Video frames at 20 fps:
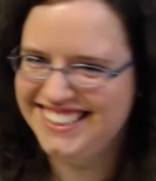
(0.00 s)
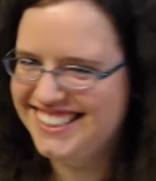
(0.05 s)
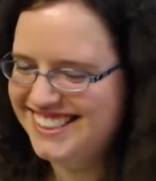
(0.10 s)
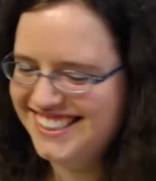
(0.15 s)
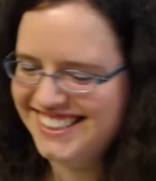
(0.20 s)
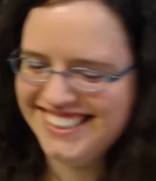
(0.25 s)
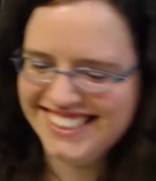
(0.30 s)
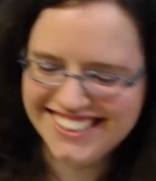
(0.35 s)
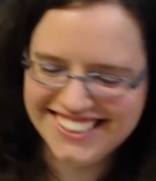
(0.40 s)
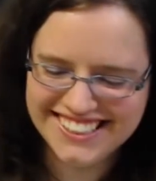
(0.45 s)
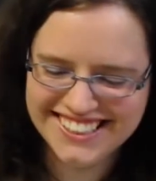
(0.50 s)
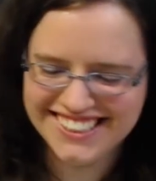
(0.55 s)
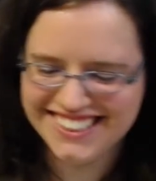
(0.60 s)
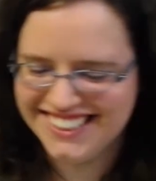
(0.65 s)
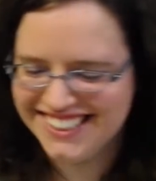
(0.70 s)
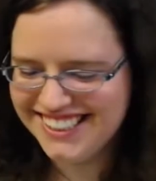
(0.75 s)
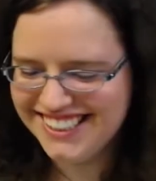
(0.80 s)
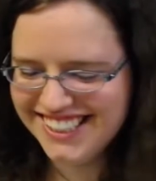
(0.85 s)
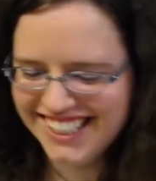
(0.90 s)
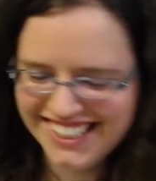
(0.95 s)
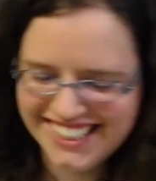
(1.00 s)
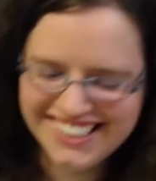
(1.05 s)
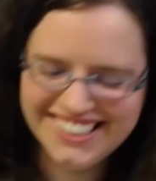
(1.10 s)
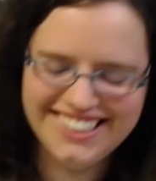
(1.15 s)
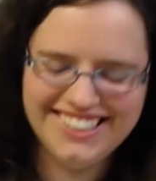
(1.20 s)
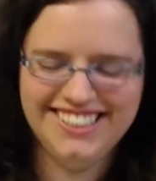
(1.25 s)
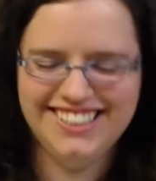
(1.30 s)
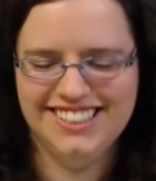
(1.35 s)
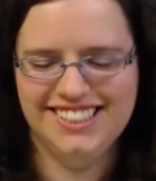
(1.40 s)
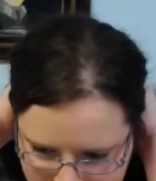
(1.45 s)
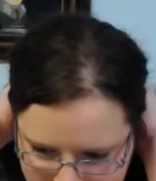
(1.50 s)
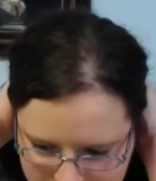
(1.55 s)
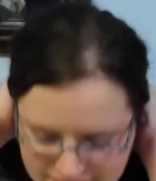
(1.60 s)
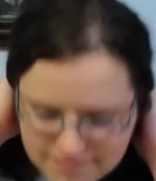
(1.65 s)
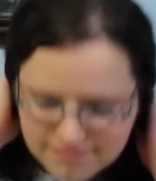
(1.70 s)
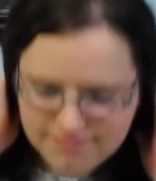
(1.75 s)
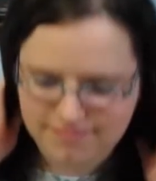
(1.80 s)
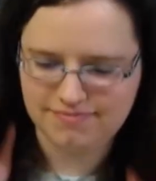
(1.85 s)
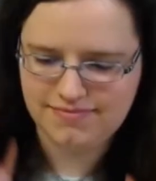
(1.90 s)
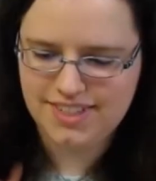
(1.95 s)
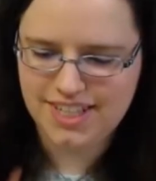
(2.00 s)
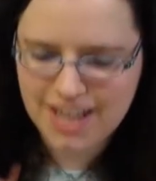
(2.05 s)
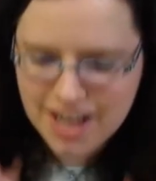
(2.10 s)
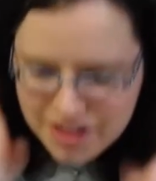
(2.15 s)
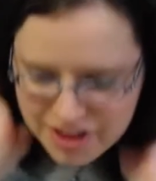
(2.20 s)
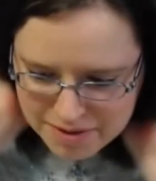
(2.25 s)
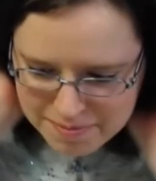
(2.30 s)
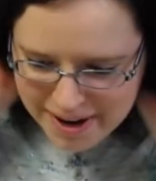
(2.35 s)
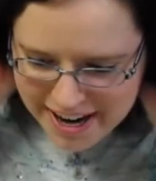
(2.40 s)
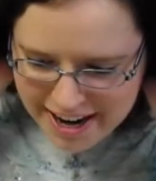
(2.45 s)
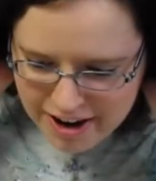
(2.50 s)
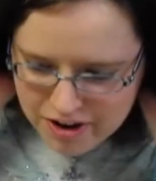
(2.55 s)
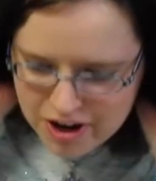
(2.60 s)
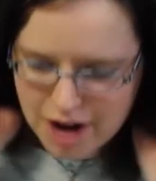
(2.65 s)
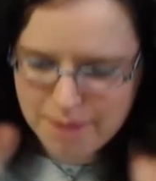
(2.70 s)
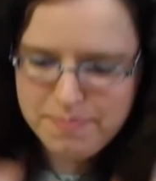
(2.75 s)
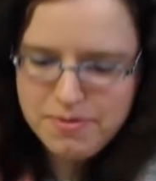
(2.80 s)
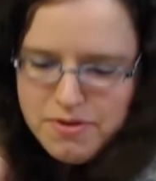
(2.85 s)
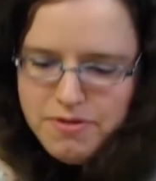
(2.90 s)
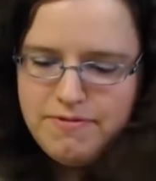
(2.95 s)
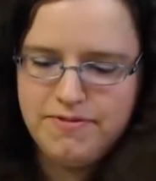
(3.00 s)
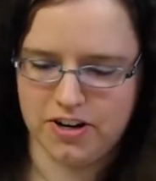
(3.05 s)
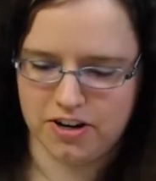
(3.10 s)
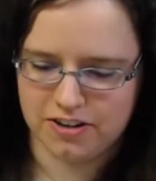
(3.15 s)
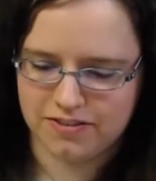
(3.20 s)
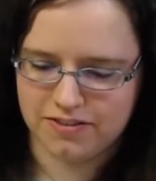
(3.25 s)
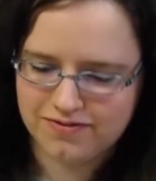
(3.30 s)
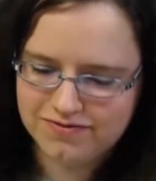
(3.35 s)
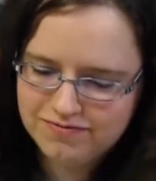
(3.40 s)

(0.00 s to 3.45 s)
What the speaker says: I think my hair got poofier.